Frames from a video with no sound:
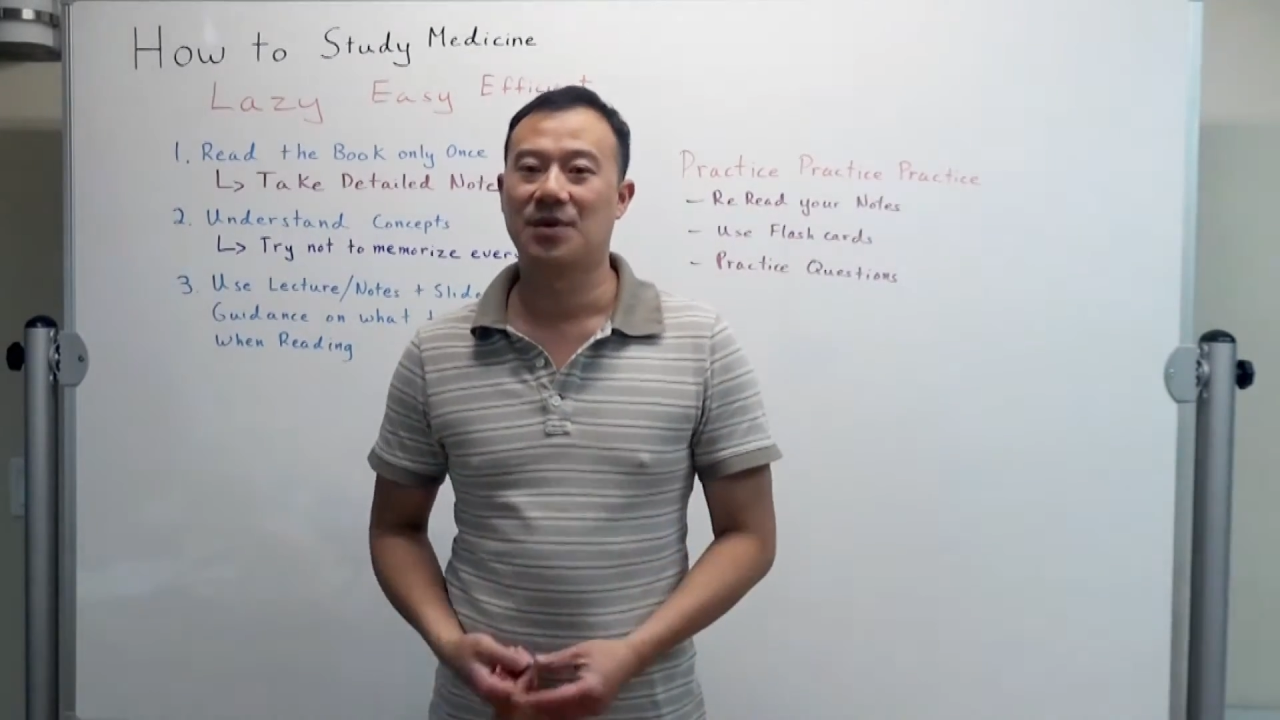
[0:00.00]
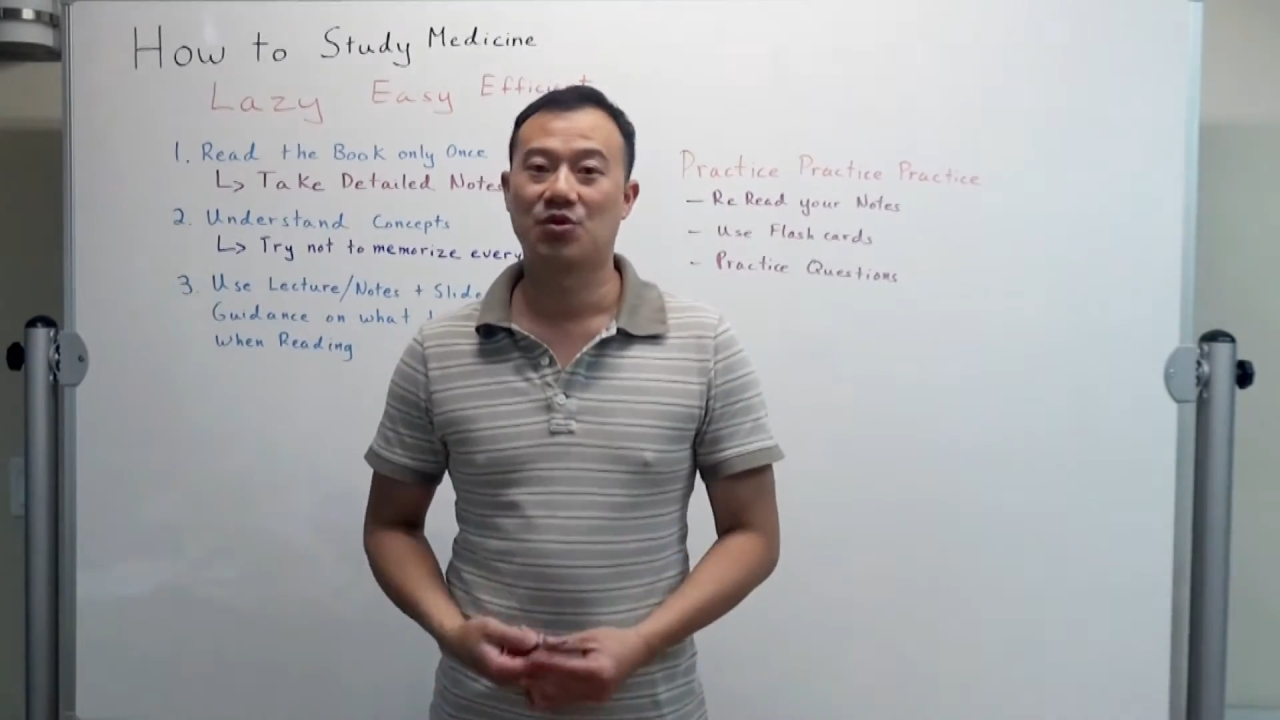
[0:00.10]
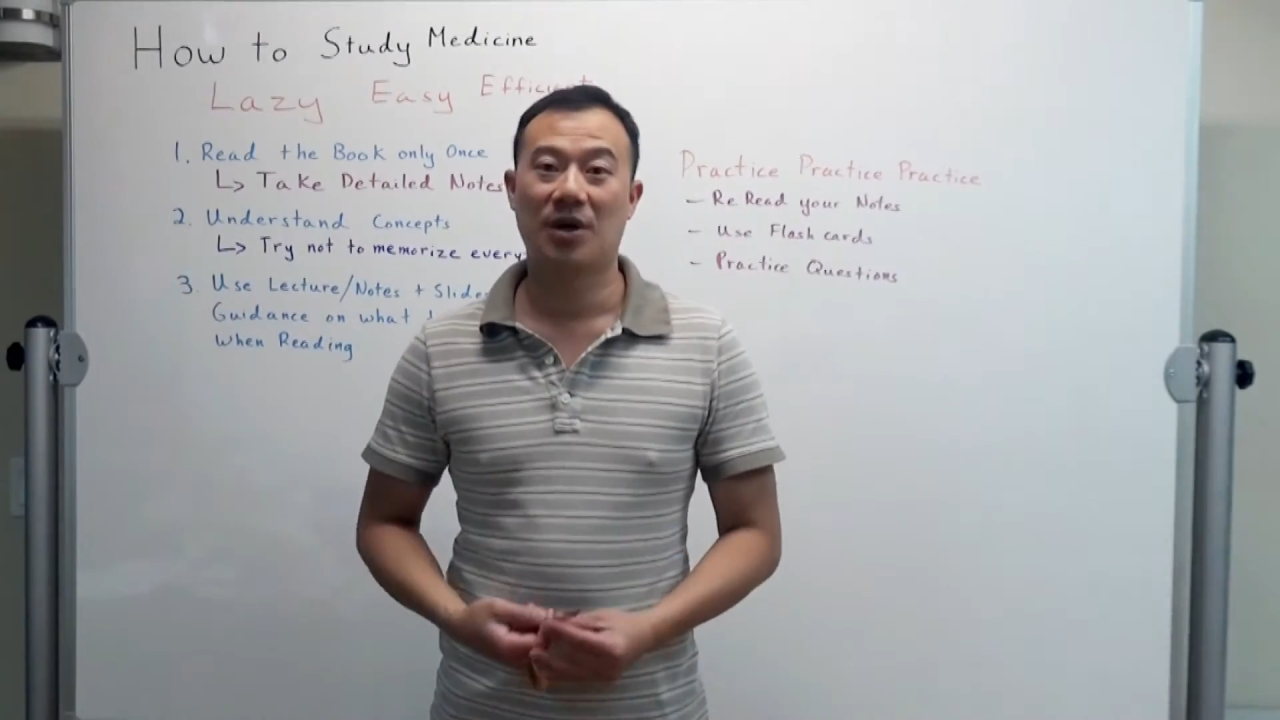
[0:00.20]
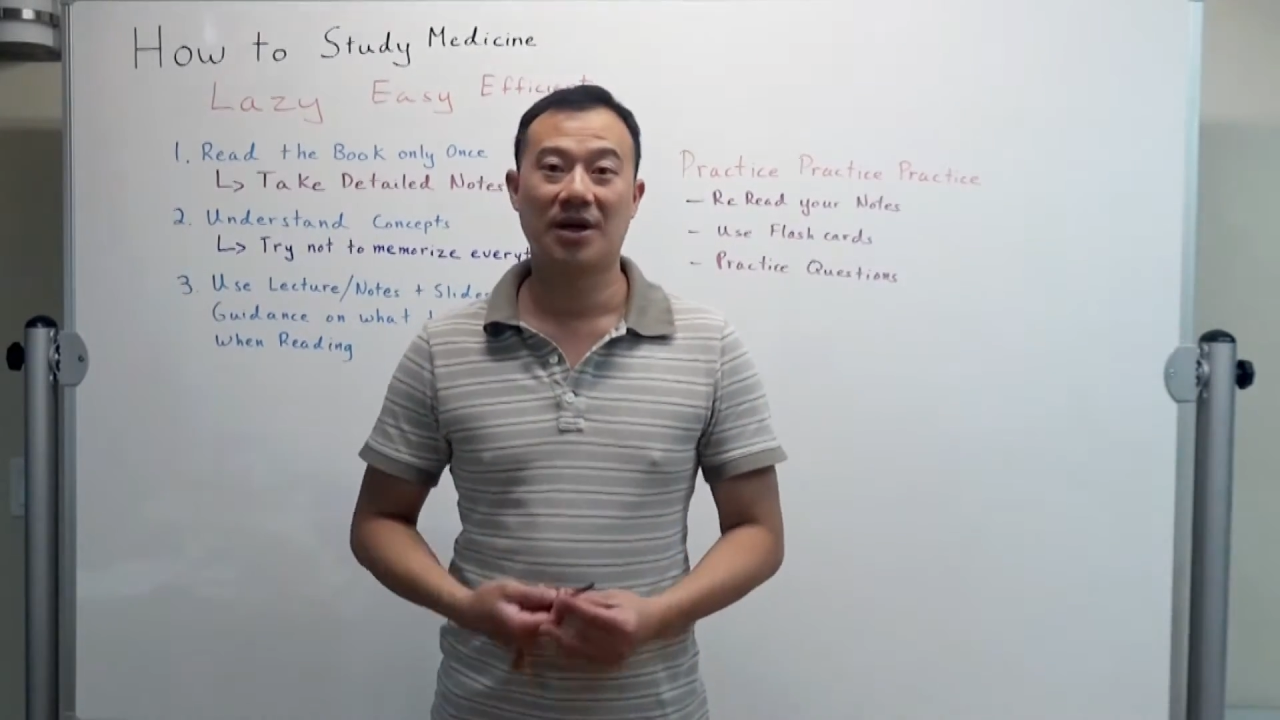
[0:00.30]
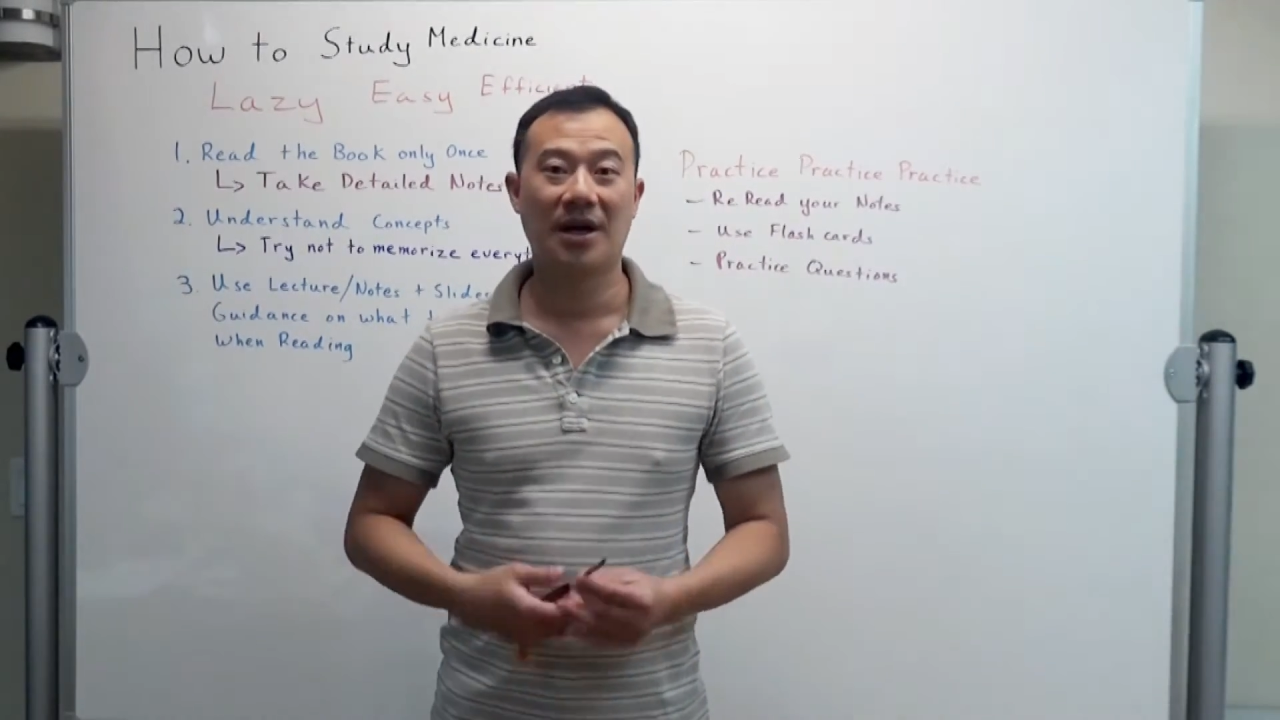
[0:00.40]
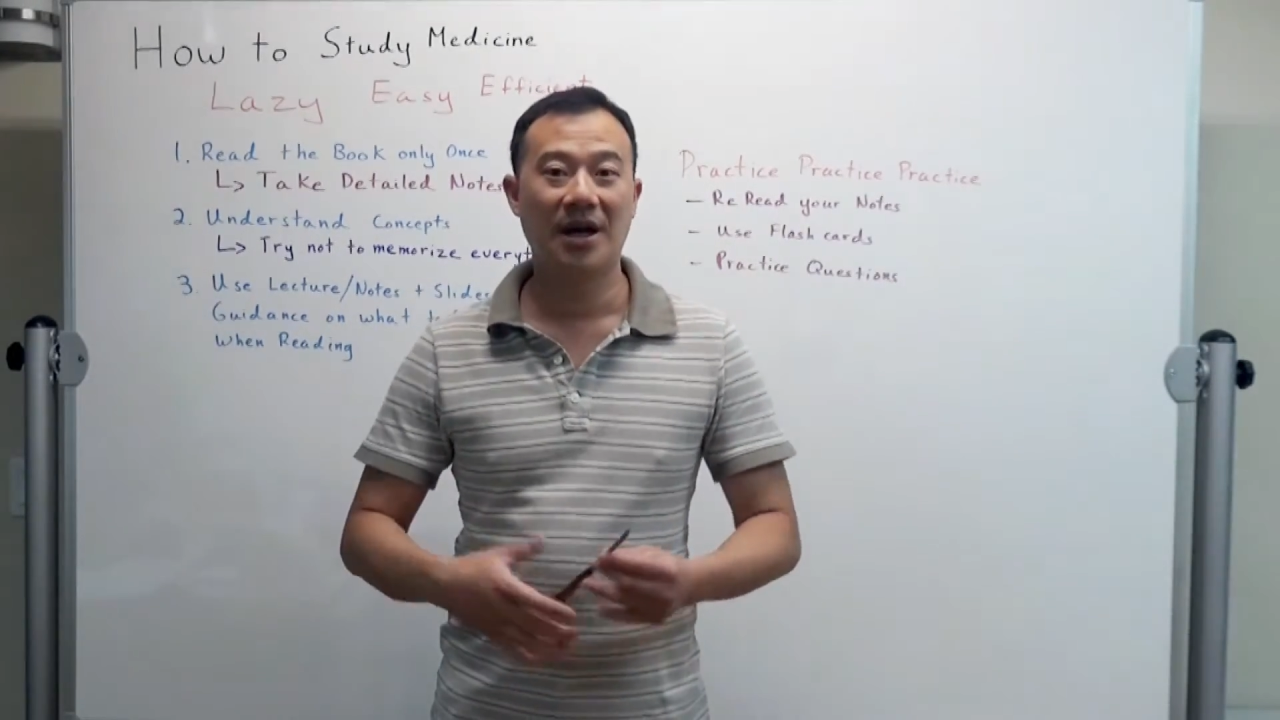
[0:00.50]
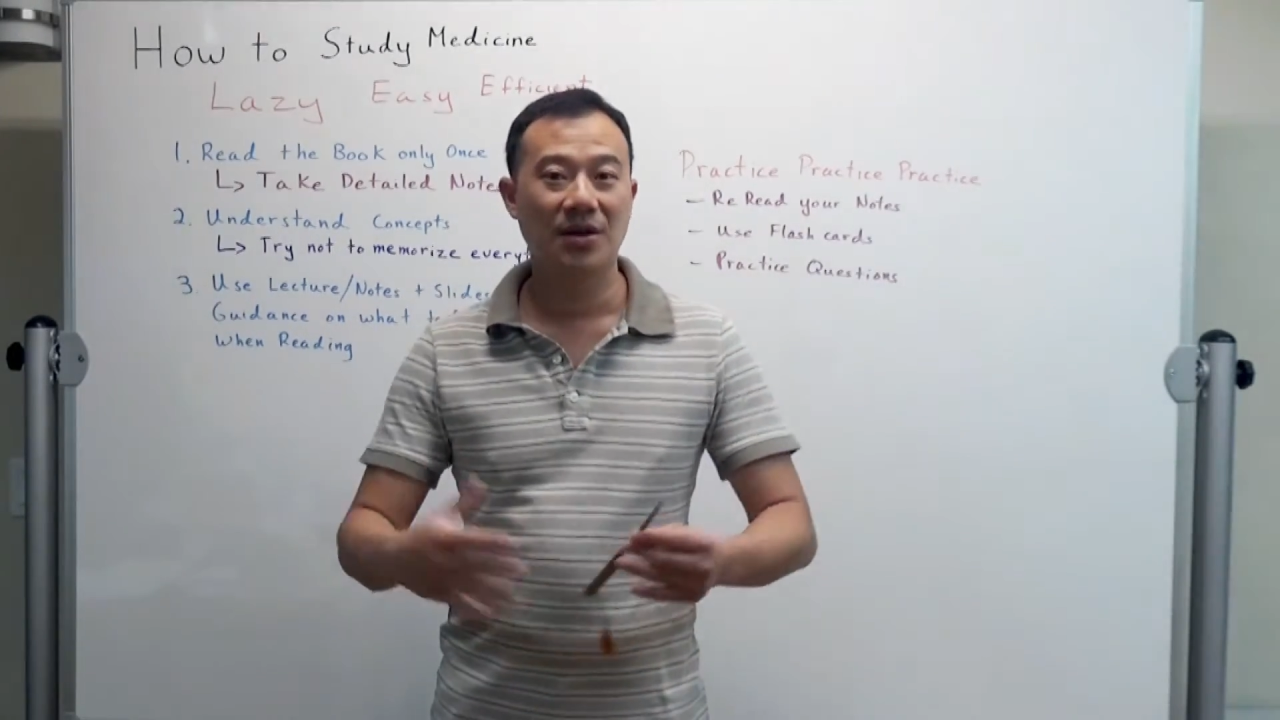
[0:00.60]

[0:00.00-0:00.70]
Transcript: but try to